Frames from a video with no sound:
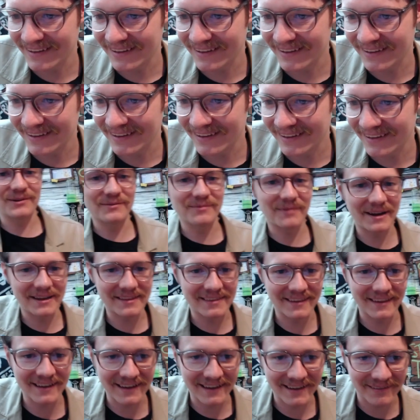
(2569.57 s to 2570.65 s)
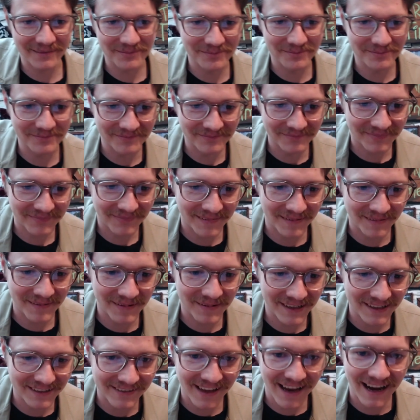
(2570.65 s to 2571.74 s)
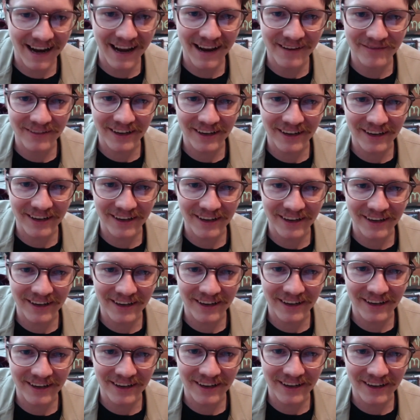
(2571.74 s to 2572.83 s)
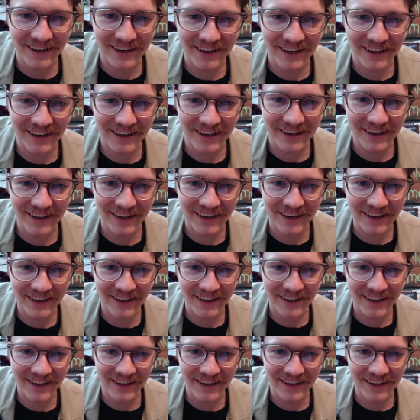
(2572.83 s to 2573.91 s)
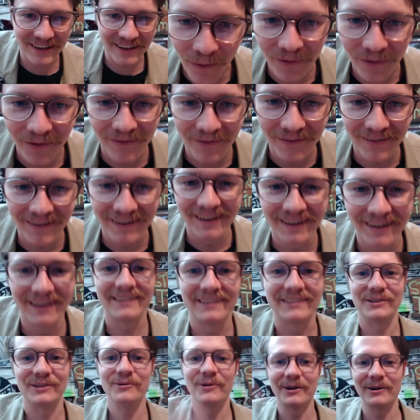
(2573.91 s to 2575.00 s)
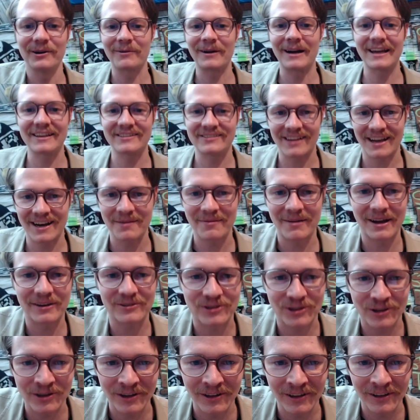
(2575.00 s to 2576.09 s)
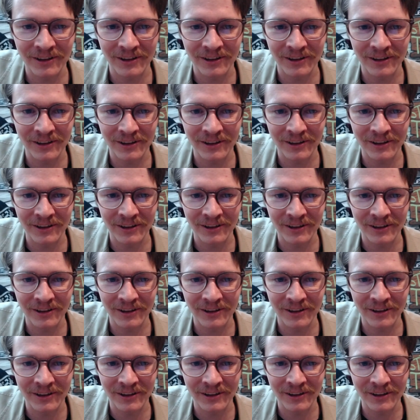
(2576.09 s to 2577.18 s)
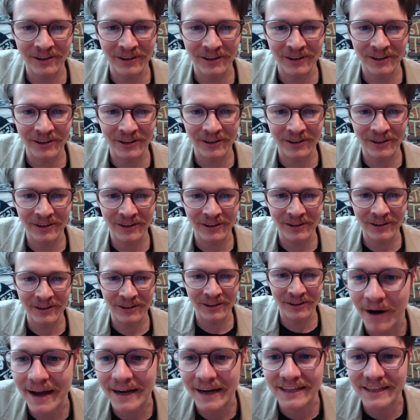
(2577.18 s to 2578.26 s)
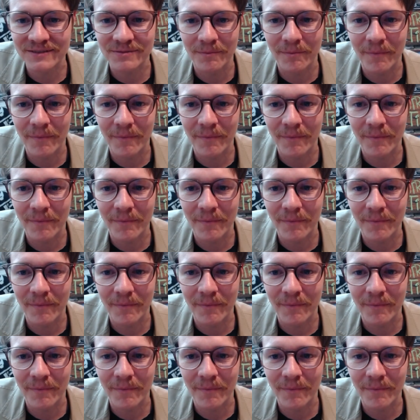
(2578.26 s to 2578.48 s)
I know you might think, is that advocating a crime? No! You heard what I said about journalism. This is my First Amendment right.